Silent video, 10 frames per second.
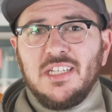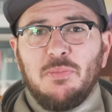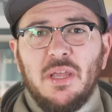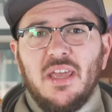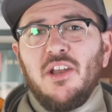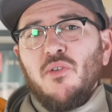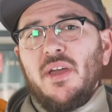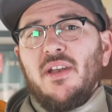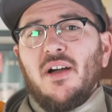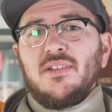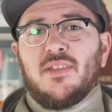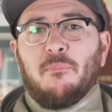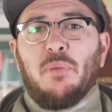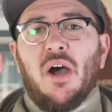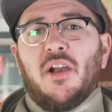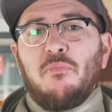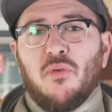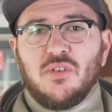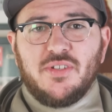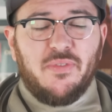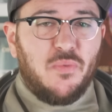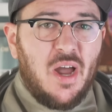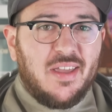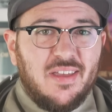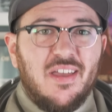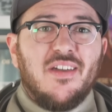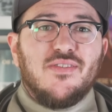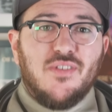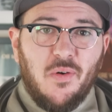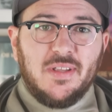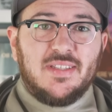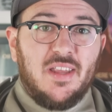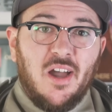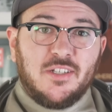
to be integrated onto the bottom portion of the rocket, known as the